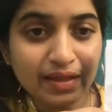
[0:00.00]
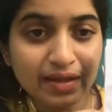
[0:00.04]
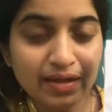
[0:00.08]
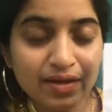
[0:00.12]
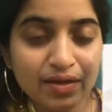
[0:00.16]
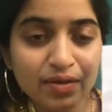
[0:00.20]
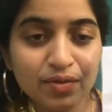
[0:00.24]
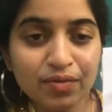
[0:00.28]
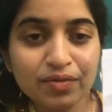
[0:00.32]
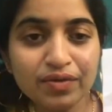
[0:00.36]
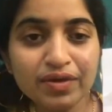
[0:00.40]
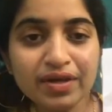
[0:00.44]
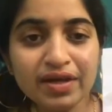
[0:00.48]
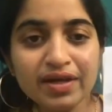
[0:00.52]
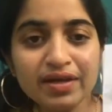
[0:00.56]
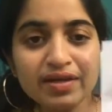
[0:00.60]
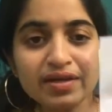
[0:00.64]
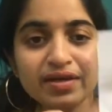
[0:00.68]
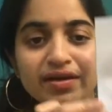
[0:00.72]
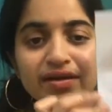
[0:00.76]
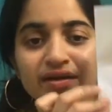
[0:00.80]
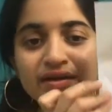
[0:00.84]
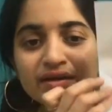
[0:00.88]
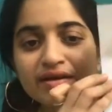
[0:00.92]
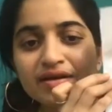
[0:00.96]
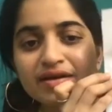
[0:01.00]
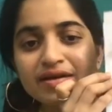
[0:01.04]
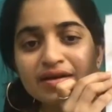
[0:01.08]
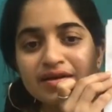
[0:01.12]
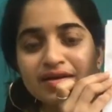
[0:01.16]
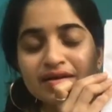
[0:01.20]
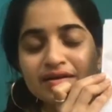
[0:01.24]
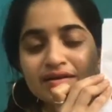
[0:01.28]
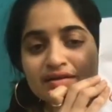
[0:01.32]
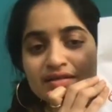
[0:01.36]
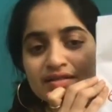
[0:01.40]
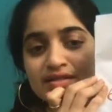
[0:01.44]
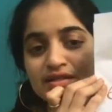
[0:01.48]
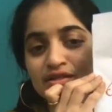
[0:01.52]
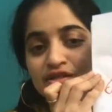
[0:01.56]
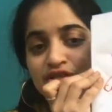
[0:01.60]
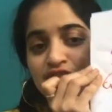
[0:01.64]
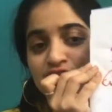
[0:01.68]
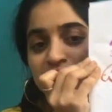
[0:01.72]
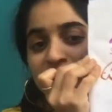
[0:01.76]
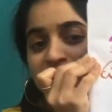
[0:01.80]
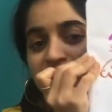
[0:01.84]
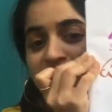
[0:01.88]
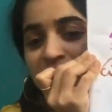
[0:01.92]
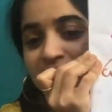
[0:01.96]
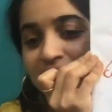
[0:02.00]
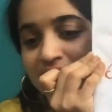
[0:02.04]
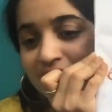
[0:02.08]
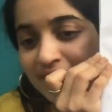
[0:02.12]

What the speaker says: Okay. So, children,